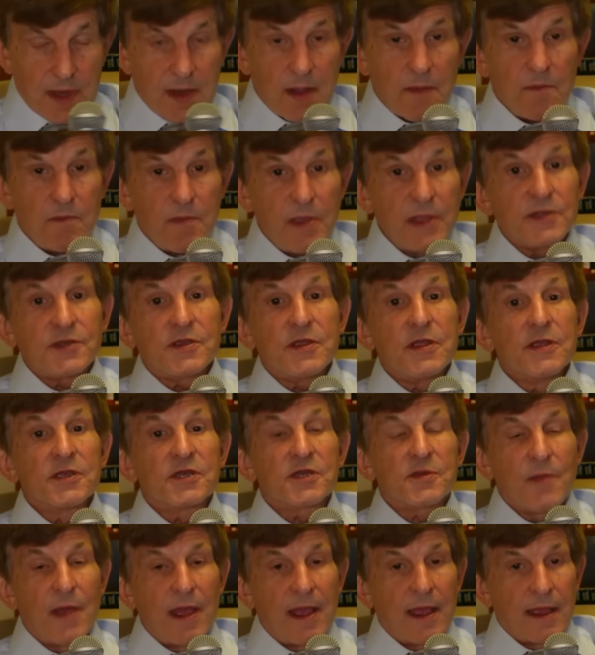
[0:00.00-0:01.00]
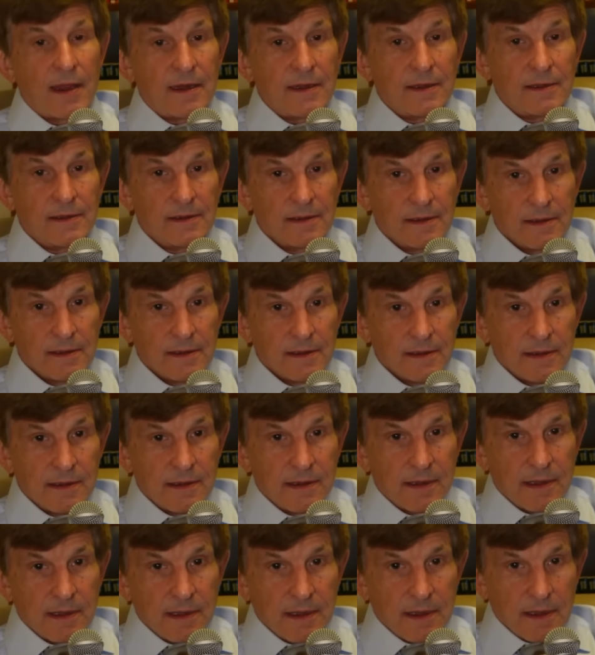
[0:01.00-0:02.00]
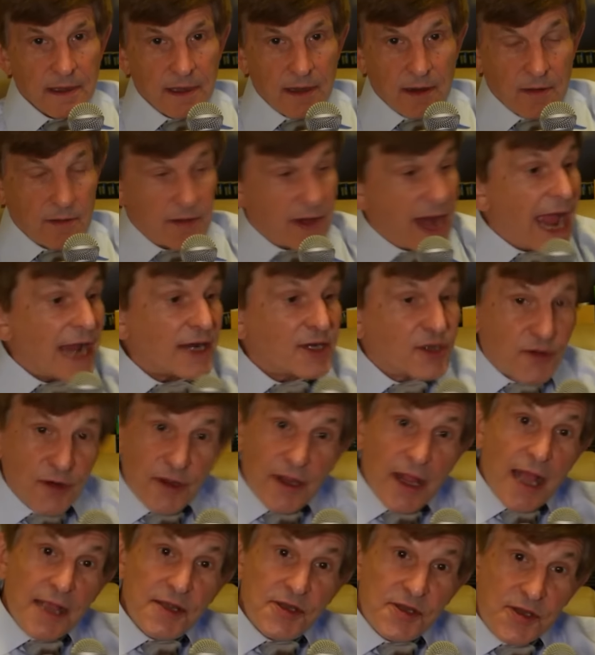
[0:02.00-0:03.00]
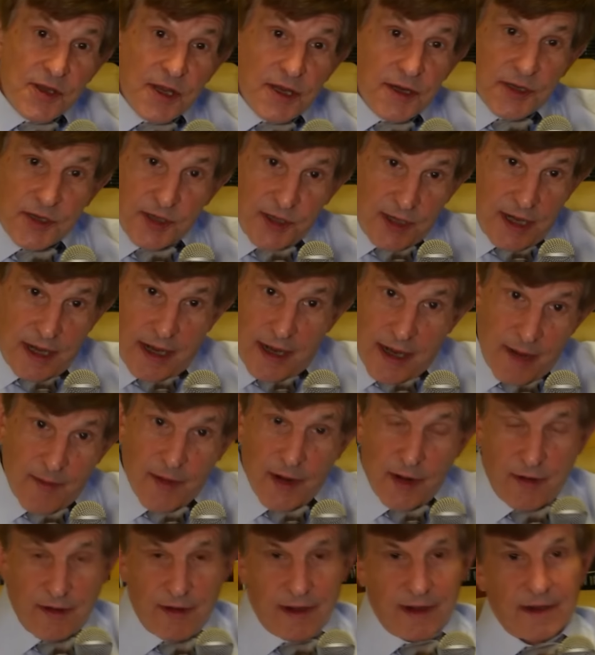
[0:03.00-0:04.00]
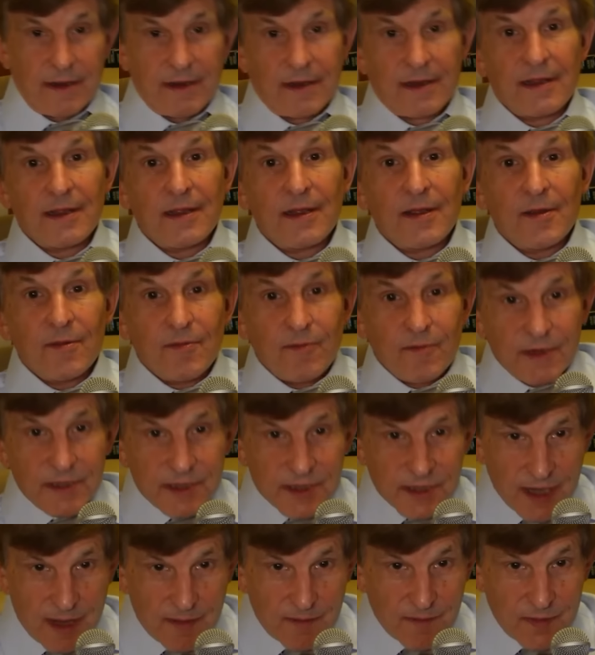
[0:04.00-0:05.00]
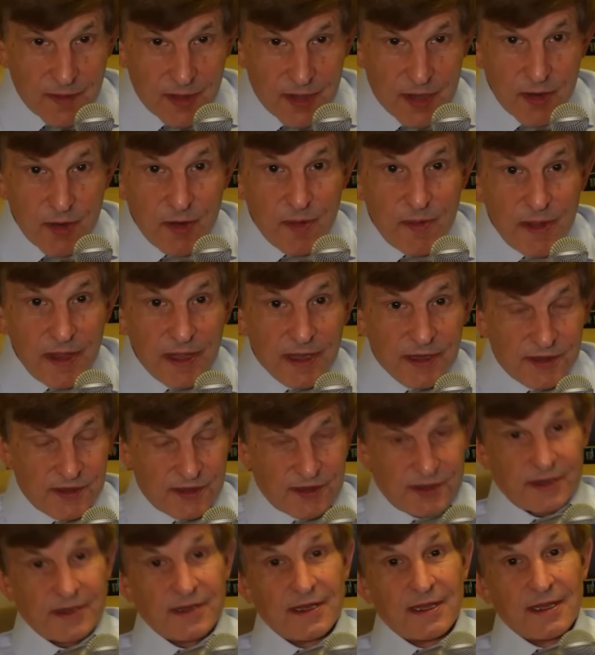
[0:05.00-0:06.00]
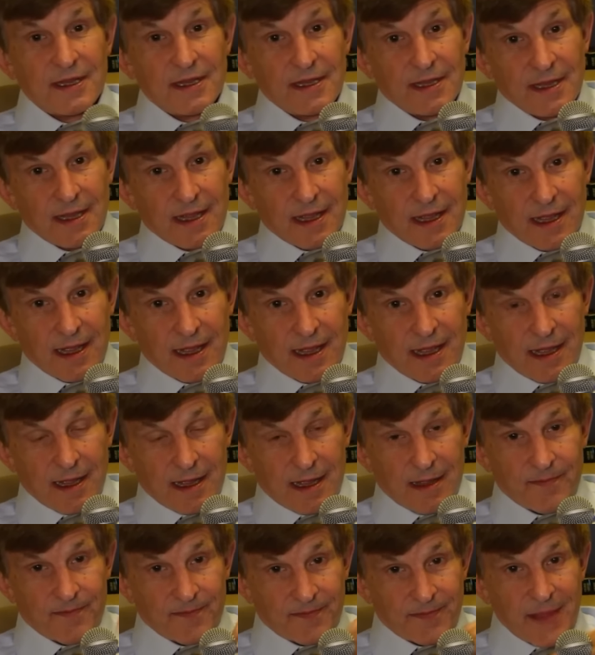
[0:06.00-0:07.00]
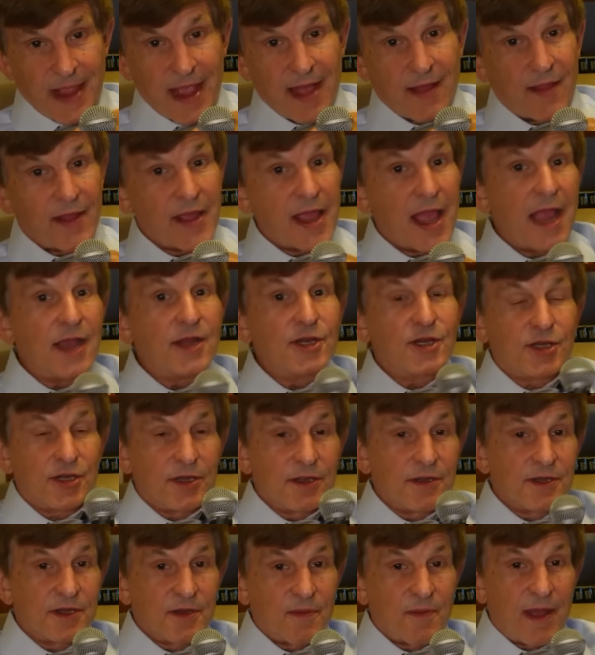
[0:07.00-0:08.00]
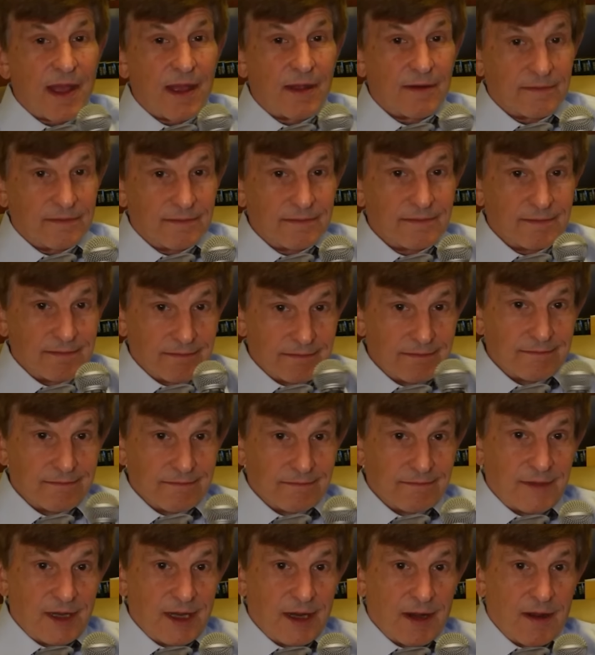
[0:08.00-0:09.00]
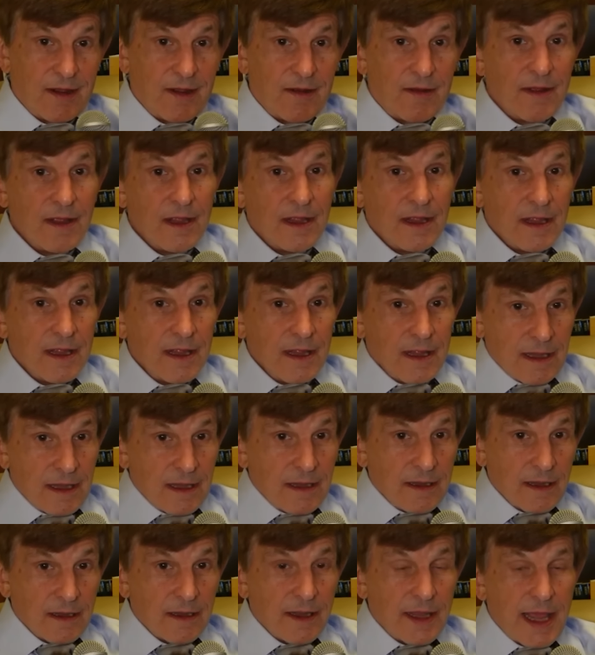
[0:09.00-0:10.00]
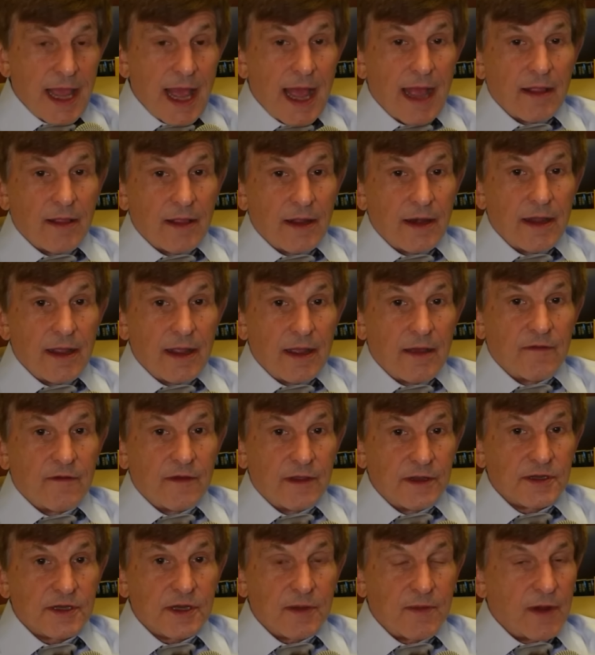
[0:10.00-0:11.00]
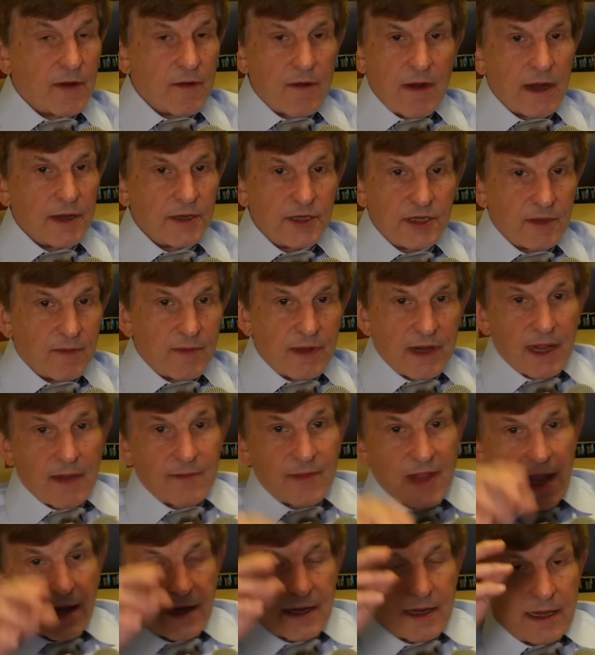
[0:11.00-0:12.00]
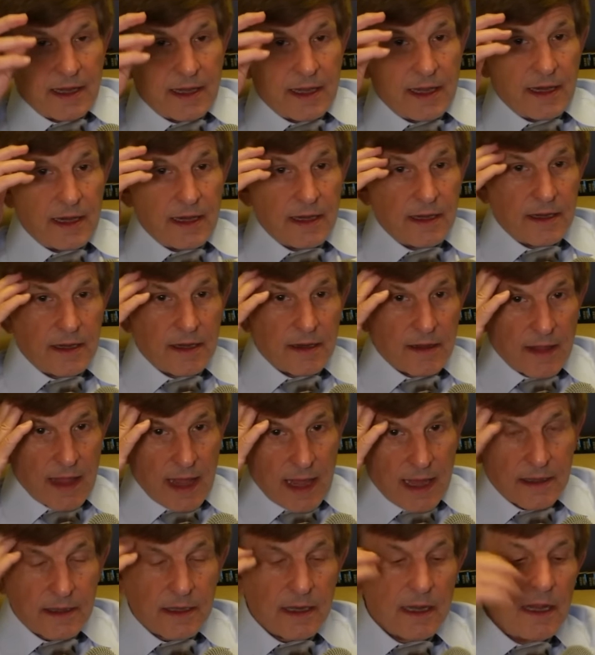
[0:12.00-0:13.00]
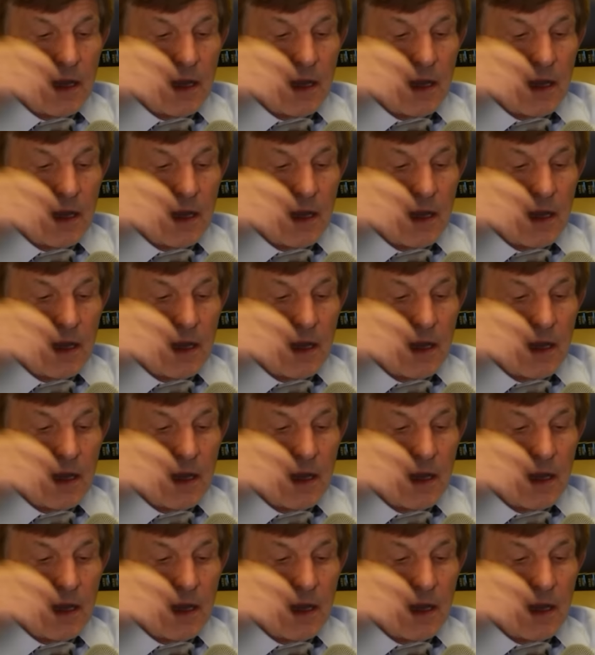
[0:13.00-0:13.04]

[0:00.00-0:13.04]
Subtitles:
businessman, naturalized citizen, an immigrant with some dubious allegations about, the legality of his immigration, but I'm not going to get into that.